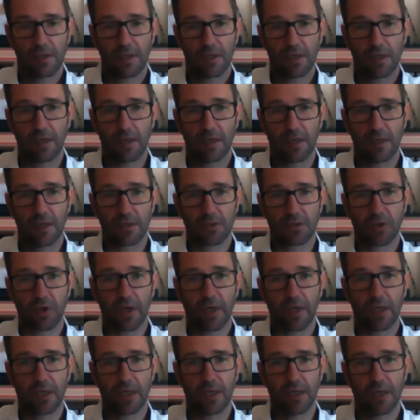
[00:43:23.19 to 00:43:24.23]
uh,
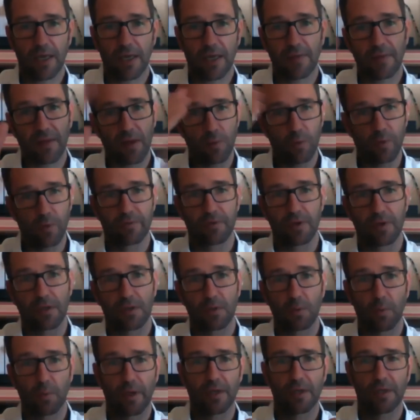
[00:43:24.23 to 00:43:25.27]
trading, mm-hmm. and then we've got
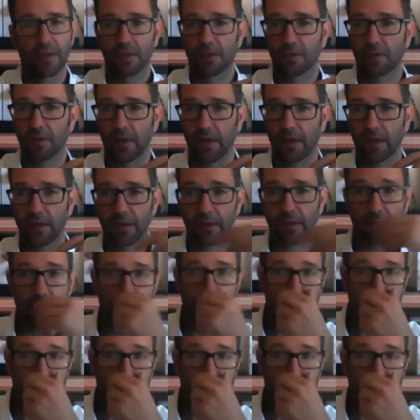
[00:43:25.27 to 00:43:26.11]
the Wendy trading.